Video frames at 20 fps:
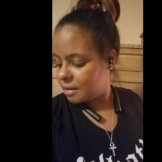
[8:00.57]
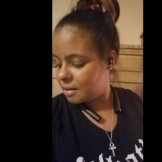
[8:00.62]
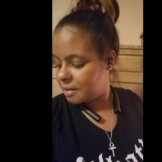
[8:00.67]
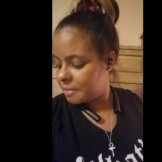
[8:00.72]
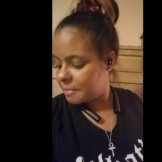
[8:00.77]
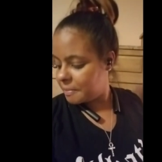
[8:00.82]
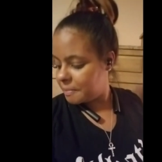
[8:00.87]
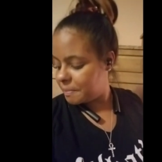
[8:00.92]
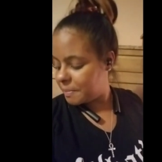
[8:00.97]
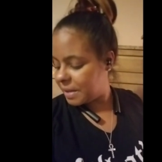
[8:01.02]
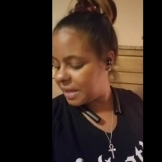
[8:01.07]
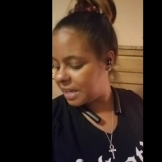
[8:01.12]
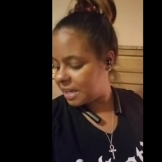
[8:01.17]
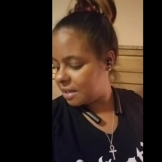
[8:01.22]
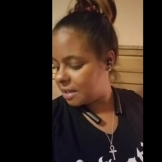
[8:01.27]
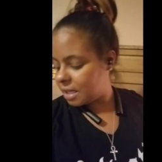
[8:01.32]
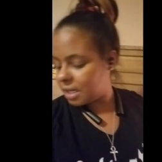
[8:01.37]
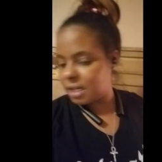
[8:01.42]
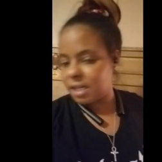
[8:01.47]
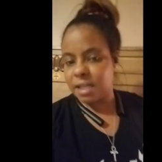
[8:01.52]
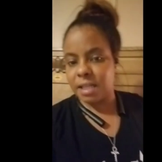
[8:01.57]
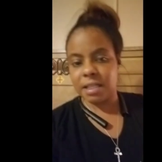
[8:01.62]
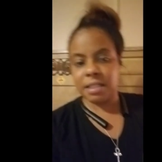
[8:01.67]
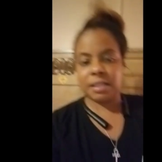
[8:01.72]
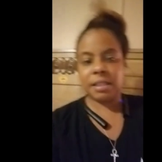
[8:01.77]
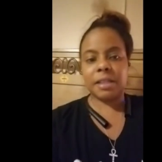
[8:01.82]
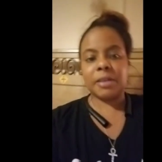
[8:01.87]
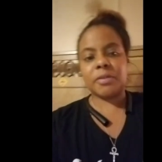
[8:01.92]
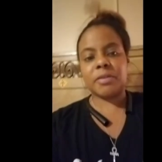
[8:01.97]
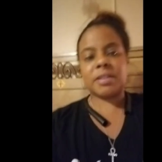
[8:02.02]
me and
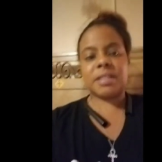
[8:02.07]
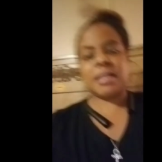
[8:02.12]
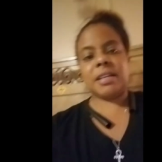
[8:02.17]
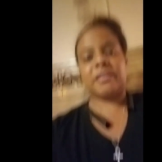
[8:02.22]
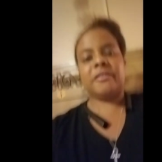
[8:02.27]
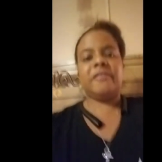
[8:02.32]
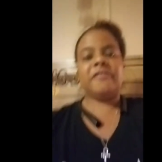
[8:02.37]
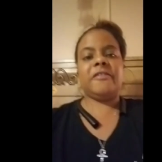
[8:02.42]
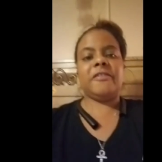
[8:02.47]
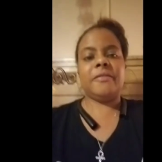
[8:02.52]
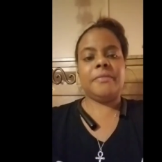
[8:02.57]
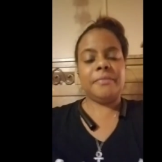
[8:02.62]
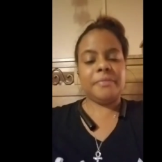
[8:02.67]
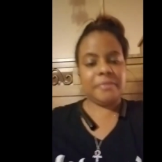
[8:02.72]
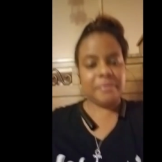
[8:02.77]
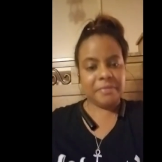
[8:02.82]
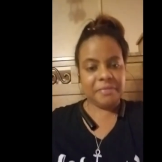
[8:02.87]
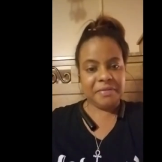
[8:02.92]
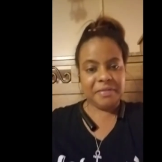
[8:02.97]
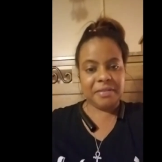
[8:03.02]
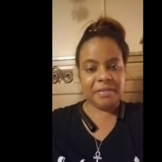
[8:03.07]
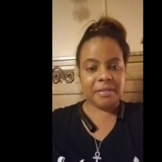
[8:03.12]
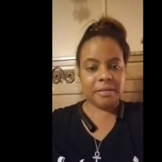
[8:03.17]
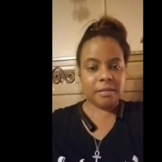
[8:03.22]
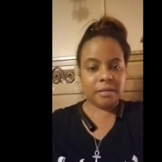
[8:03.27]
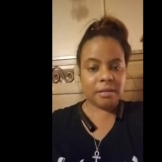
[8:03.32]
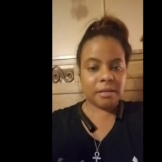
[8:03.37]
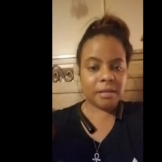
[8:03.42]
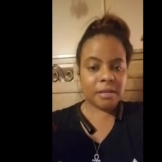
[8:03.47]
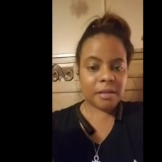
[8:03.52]
little Tiff,
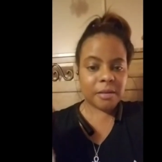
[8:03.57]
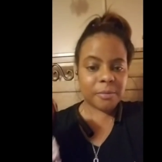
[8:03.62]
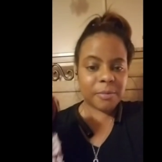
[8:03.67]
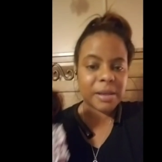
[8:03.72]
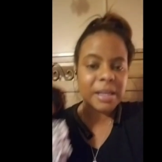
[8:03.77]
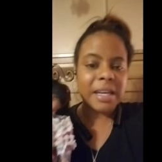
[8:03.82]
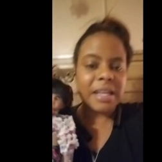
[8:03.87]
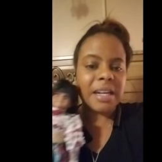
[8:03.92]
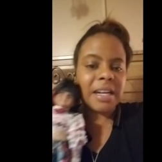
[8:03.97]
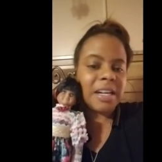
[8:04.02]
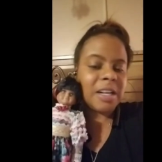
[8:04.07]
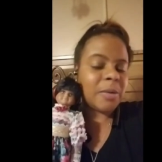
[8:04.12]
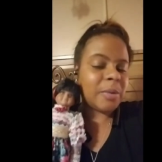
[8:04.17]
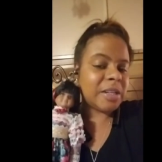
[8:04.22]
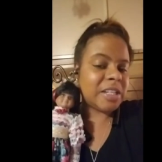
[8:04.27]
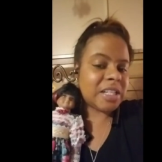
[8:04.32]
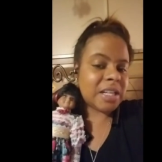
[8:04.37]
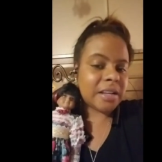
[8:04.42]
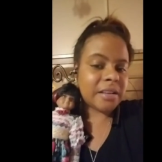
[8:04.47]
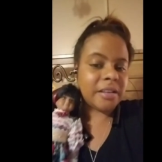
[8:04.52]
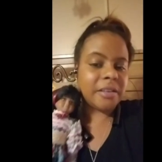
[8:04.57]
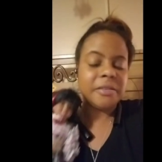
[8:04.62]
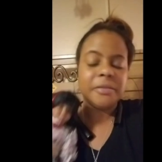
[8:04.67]
we getting to know each other.